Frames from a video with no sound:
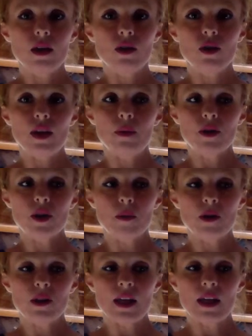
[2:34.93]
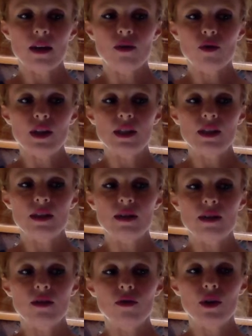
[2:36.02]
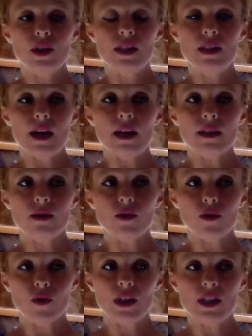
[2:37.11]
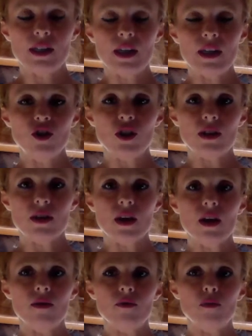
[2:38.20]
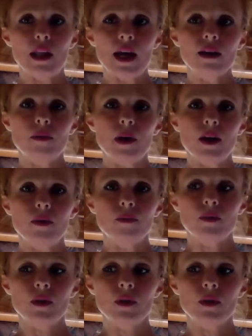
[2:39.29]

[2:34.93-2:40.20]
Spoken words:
So then it was almost like three sets or three stages of blackmail,